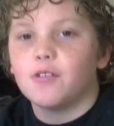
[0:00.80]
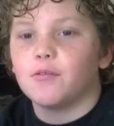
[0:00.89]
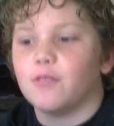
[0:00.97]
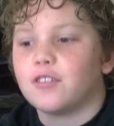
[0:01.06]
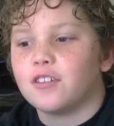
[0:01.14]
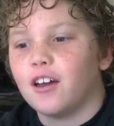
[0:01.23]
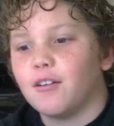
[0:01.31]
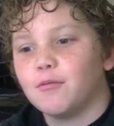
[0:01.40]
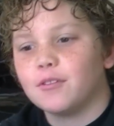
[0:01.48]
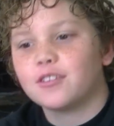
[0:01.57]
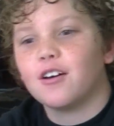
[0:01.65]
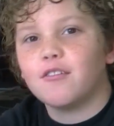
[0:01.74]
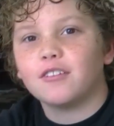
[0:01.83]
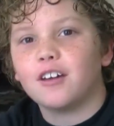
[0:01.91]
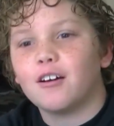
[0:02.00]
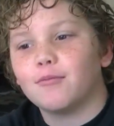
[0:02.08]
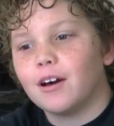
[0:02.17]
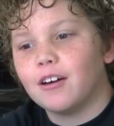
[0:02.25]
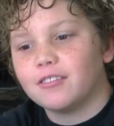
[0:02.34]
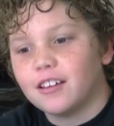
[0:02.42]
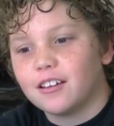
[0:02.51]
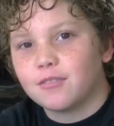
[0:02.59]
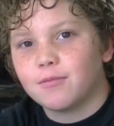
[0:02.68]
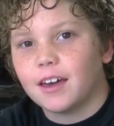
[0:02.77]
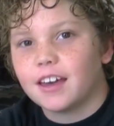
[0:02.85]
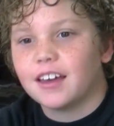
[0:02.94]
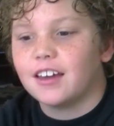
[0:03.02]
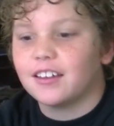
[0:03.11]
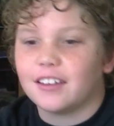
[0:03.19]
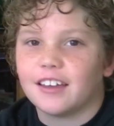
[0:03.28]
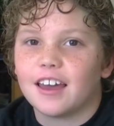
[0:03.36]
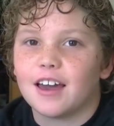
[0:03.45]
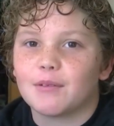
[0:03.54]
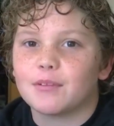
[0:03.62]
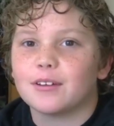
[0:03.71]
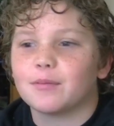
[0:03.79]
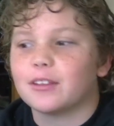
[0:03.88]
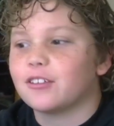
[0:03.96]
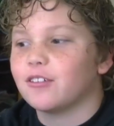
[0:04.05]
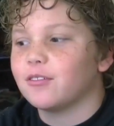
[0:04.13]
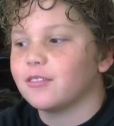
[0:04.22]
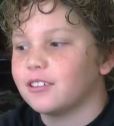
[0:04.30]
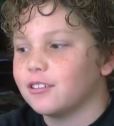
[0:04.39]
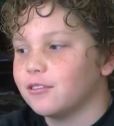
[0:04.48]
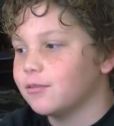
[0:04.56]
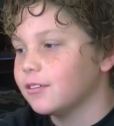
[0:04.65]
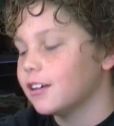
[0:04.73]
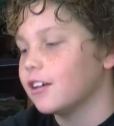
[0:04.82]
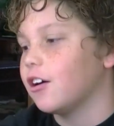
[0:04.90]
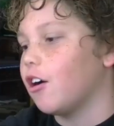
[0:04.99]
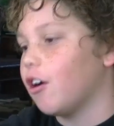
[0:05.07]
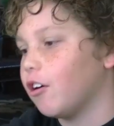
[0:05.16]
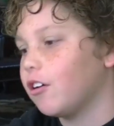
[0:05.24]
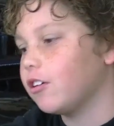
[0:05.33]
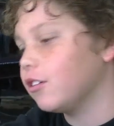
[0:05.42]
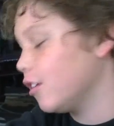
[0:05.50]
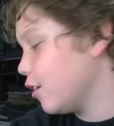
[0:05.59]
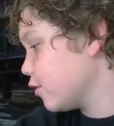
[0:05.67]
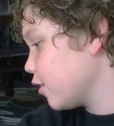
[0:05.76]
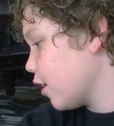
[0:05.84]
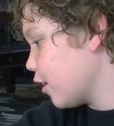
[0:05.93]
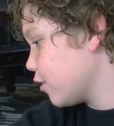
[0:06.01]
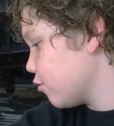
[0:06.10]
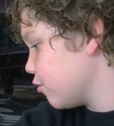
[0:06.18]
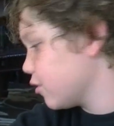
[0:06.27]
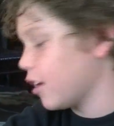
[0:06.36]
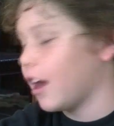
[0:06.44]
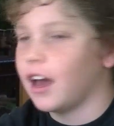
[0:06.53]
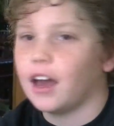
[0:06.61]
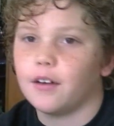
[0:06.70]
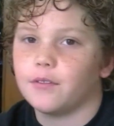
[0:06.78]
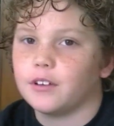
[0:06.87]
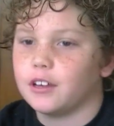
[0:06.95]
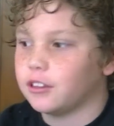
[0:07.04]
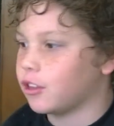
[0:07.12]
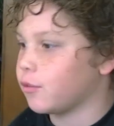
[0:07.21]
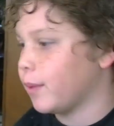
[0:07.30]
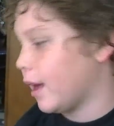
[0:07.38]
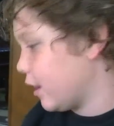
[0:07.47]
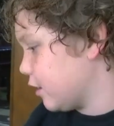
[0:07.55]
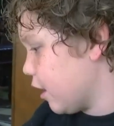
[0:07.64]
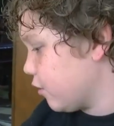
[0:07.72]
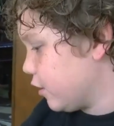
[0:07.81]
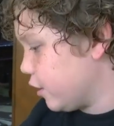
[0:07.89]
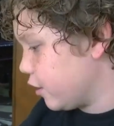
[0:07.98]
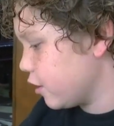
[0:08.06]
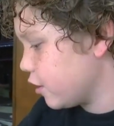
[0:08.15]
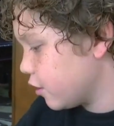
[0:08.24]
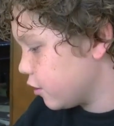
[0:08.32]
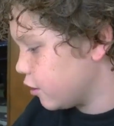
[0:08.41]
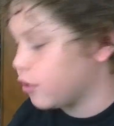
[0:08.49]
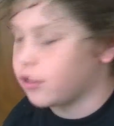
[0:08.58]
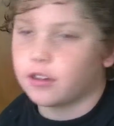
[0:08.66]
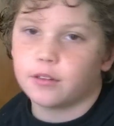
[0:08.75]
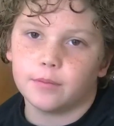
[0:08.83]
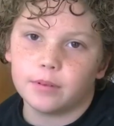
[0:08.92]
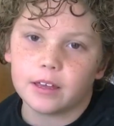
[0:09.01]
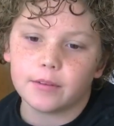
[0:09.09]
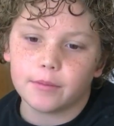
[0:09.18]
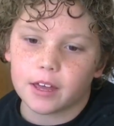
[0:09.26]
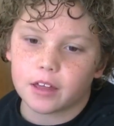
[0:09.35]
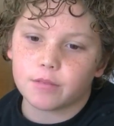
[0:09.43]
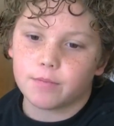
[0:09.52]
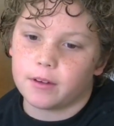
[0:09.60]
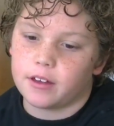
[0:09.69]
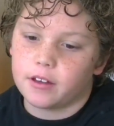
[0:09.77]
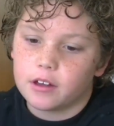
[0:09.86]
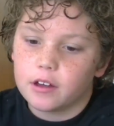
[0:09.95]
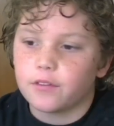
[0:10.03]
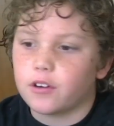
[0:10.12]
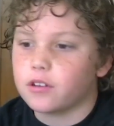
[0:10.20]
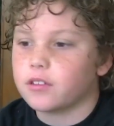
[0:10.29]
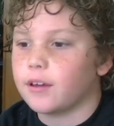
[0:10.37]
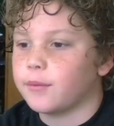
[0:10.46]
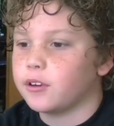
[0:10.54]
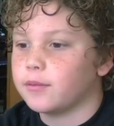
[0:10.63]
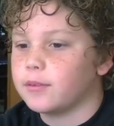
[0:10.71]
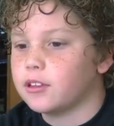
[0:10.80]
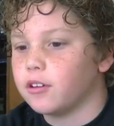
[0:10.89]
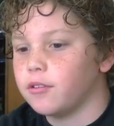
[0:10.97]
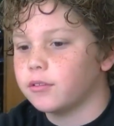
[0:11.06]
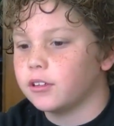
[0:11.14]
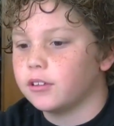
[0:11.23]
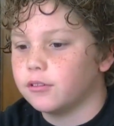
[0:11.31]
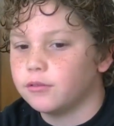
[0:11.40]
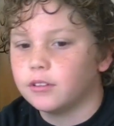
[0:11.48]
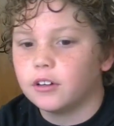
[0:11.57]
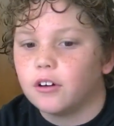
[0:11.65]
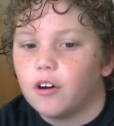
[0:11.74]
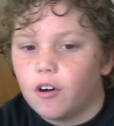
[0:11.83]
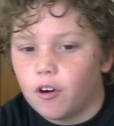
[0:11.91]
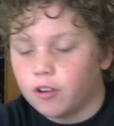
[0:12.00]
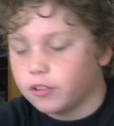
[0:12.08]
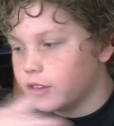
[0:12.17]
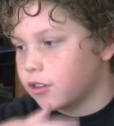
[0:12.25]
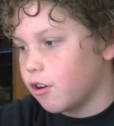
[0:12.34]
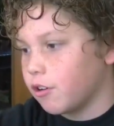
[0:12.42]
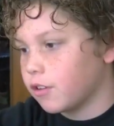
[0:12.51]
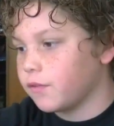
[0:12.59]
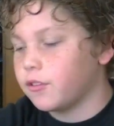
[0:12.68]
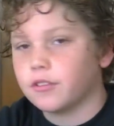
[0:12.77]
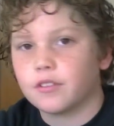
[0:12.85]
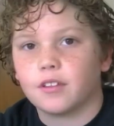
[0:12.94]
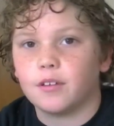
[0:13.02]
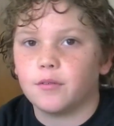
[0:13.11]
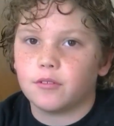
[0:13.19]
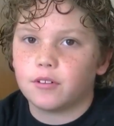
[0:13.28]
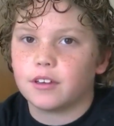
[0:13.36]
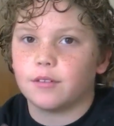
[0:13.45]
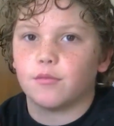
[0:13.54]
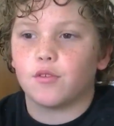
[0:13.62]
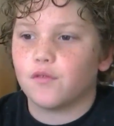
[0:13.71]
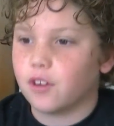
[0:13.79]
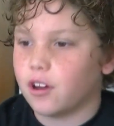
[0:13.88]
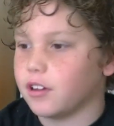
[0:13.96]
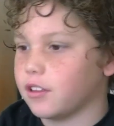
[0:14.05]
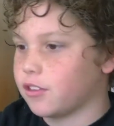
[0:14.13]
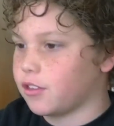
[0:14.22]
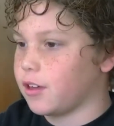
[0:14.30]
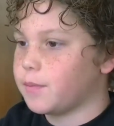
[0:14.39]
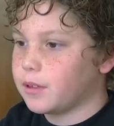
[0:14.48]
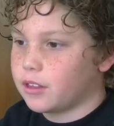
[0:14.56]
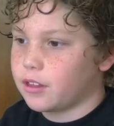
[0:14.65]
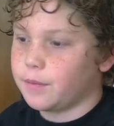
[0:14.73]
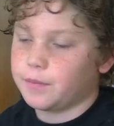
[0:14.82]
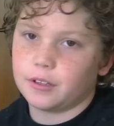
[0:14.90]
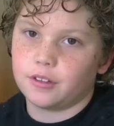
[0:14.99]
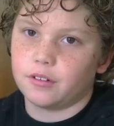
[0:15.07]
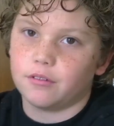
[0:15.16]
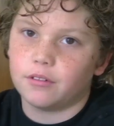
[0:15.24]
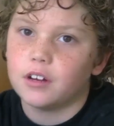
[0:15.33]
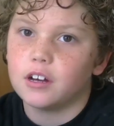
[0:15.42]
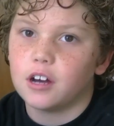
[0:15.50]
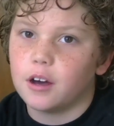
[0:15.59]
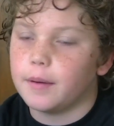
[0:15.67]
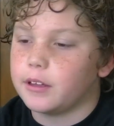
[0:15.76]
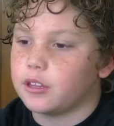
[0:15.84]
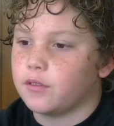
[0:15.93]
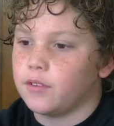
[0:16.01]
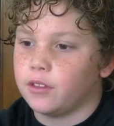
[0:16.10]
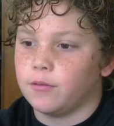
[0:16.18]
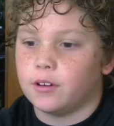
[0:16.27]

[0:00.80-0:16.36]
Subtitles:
What's going on, Wildlands Pack? Today I'm going to be showing you all of the dinosaurs I have in this bag down here. It's a complete mess, but first I'm going to be showing you all these carnivores, then we'll keep moving on and skipping through a bunch of other